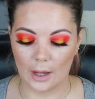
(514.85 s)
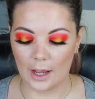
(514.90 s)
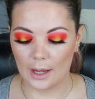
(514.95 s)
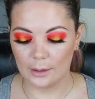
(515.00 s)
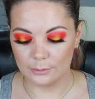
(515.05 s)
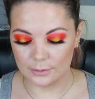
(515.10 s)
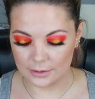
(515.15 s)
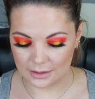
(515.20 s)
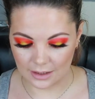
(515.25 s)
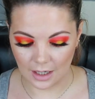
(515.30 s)

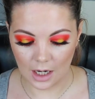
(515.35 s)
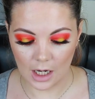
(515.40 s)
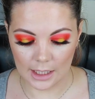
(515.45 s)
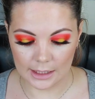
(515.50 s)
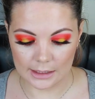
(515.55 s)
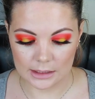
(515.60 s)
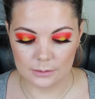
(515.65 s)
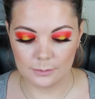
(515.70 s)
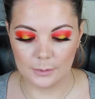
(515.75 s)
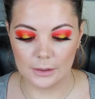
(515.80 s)
I was
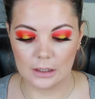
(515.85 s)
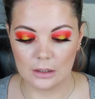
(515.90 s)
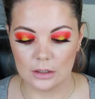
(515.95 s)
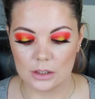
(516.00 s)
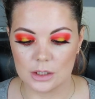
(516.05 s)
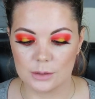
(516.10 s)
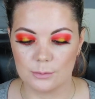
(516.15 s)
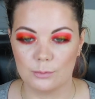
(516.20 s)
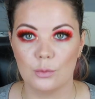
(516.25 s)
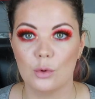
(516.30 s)
gutted
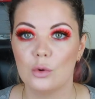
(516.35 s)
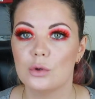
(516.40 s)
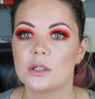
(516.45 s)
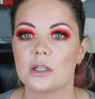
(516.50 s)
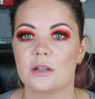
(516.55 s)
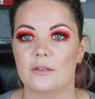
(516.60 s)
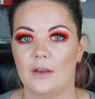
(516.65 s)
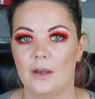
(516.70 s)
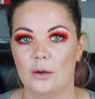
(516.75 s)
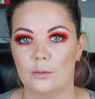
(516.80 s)
because
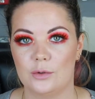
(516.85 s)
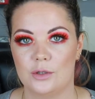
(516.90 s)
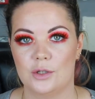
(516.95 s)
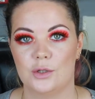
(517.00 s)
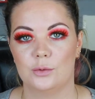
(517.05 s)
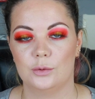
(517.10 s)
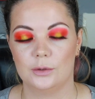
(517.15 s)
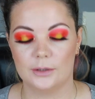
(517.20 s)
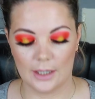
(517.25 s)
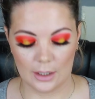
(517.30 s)
most of it was
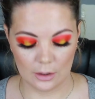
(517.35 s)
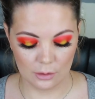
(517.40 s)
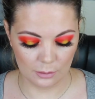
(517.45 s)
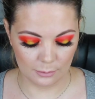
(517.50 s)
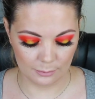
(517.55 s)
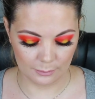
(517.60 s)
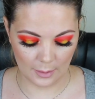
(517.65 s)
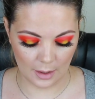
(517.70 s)
sold out,